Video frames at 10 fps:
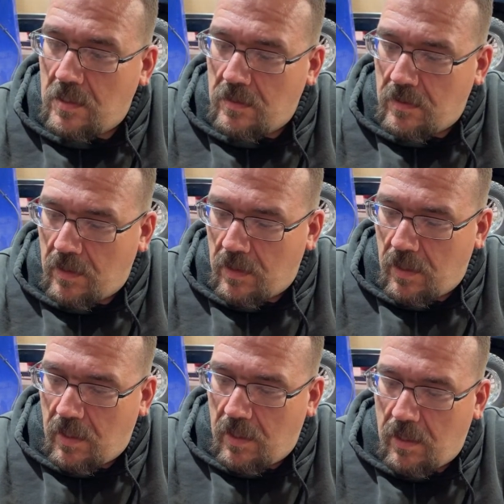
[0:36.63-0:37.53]

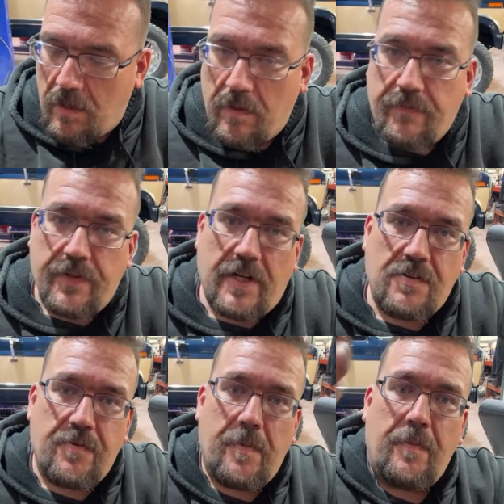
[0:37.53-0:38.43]
If you guys
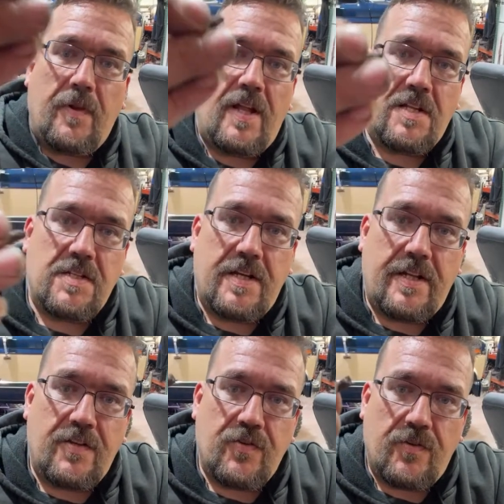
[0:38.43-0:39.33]
remember last night,
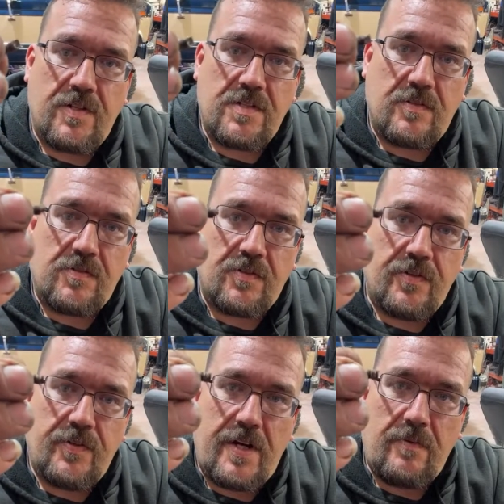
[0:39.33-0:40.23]
I drilled this little
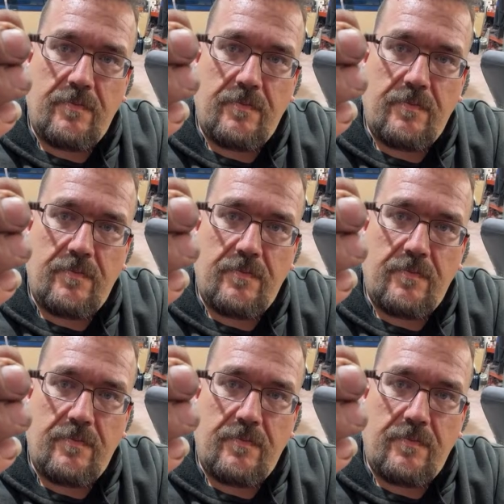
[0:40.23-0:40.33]
screw out.